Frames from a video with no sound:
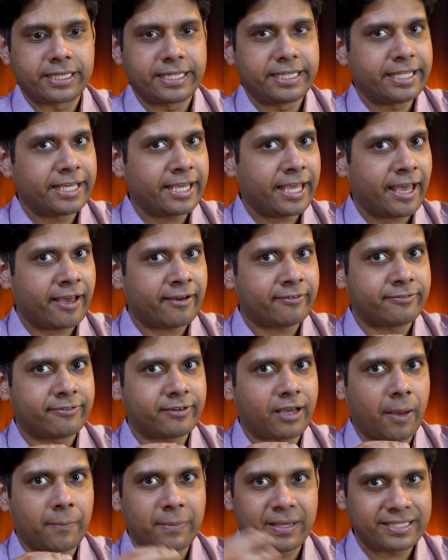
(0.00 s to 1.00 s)
They have
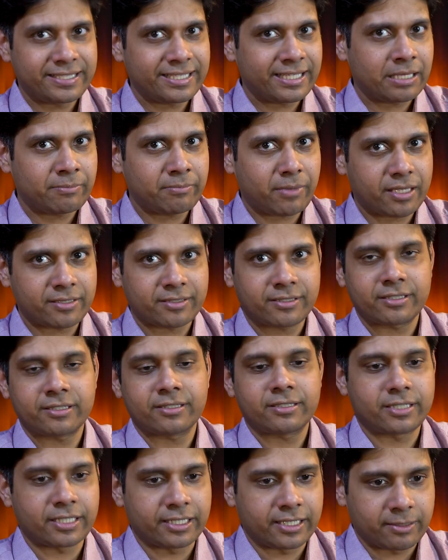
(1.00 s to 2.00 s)
amazing
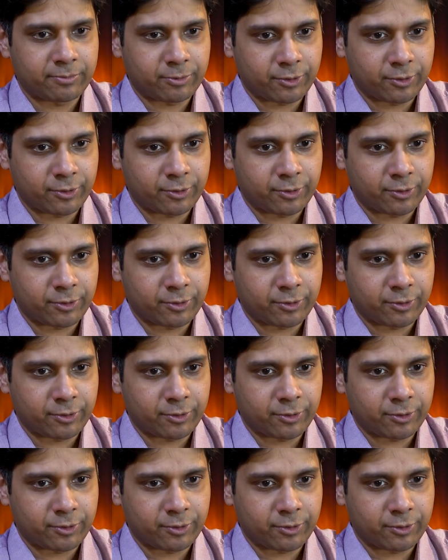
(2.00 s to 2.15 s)
master's degree